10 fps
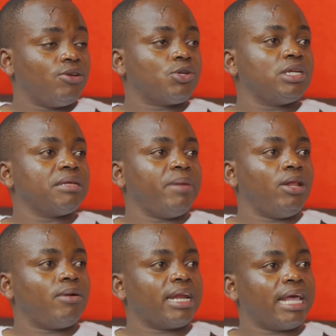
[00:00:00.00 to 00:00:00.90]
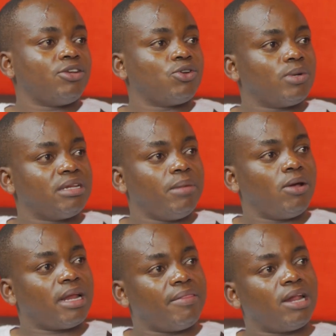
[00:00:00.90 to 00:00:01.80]
your 20 million and get your 20
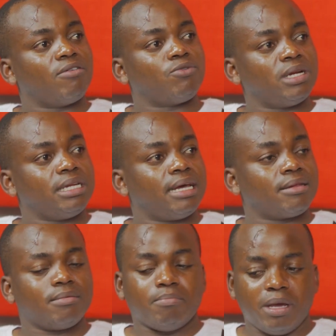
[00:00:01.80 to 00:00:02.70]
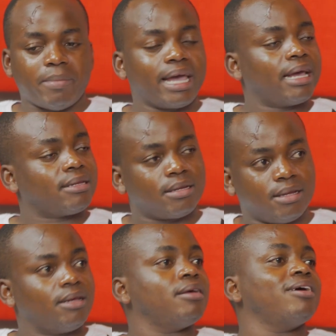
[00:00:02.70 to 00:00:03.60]
million at the end of 20 years, be my guest.